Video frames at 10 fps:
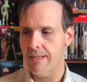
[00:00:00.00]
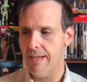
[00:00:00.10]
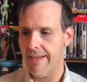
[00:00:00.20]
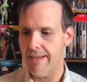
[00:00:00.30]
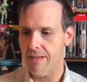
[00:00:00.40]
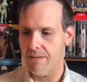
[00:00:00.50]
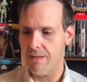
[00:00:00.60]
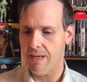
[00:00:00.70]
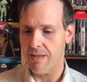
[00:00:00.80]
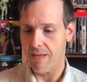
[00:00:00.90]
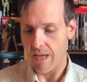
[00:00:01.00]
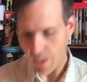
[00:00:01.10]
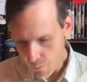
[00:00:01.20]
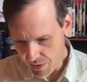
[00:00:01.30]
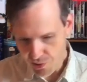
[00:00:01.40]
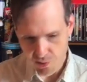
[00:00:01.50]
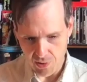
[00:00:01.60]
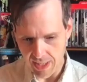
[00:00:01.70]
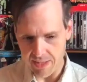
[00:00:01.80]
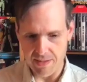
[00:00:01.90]
And I always
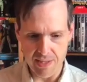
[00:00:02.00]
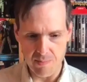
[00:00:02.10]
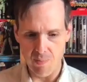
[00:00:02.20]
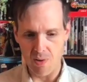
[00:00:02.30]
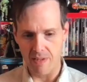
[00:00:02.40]
credit this book,